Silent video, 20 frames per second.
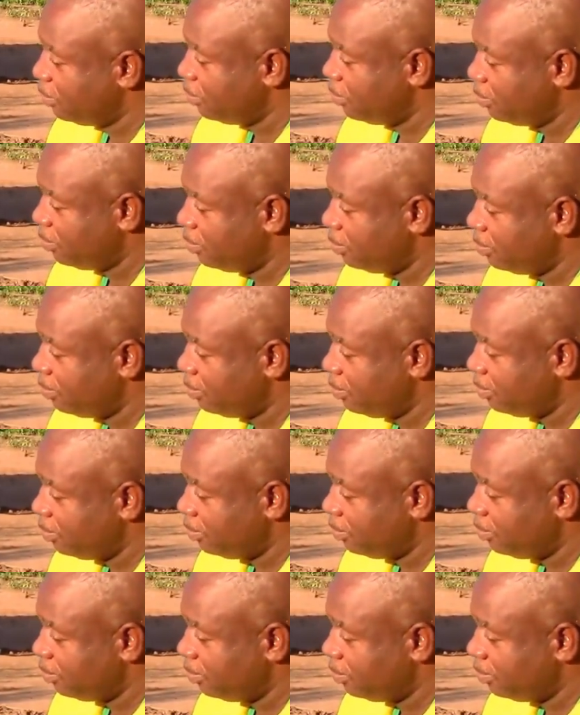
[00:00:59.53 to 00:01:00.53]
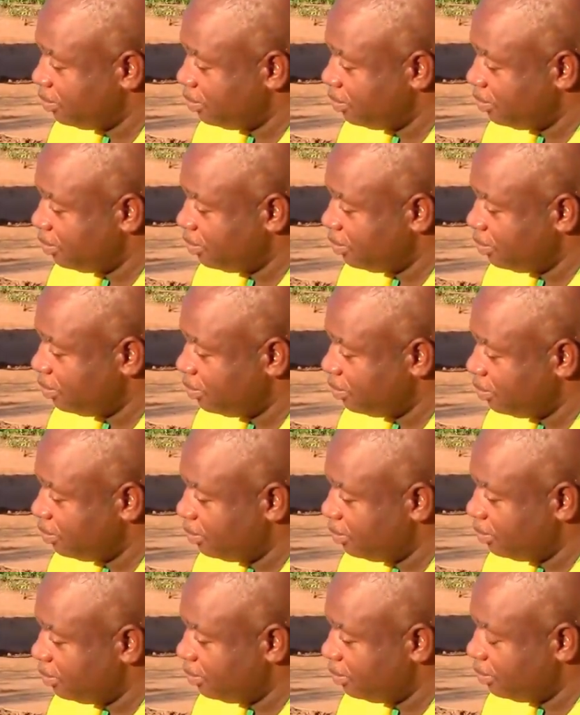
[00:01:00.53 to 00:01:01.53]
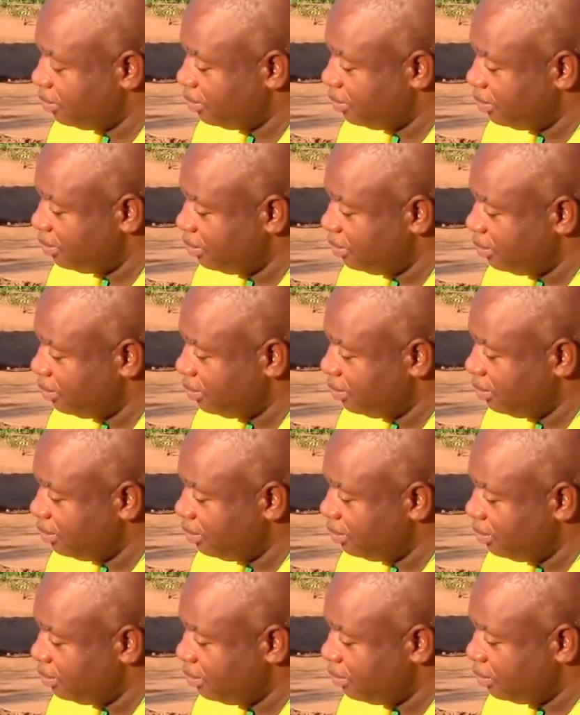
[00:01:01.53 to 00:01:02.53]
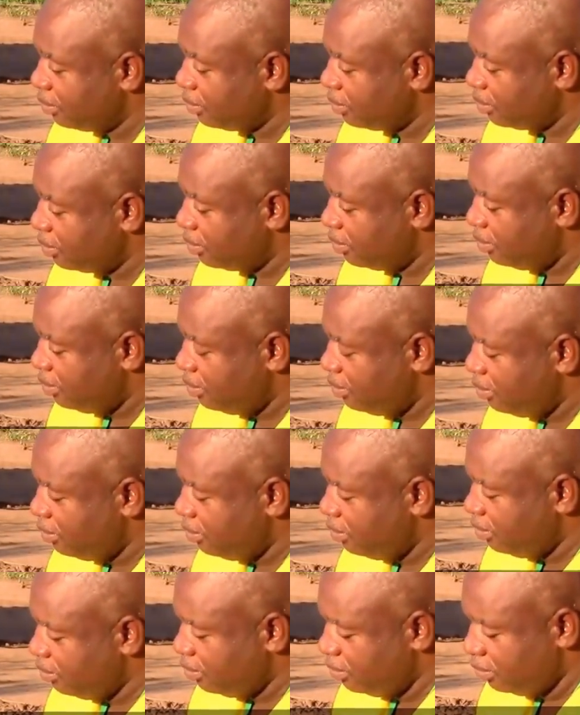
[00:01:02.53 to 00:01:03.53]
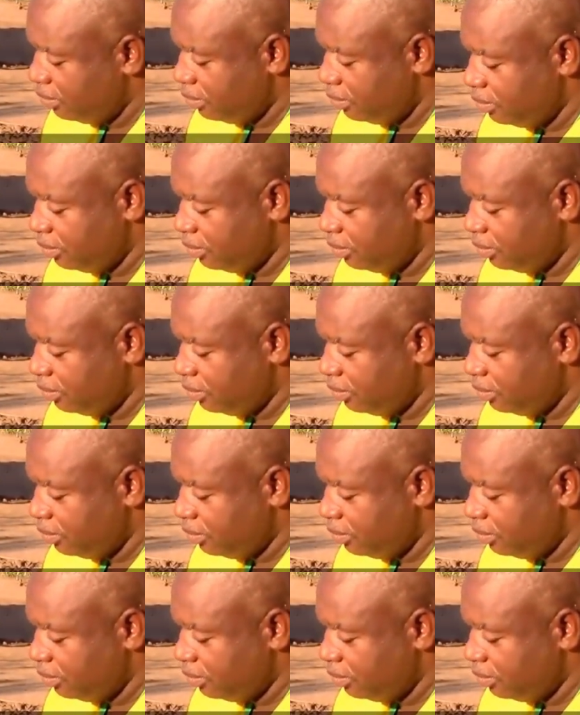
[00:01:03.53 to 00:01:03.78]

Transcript: [no speech]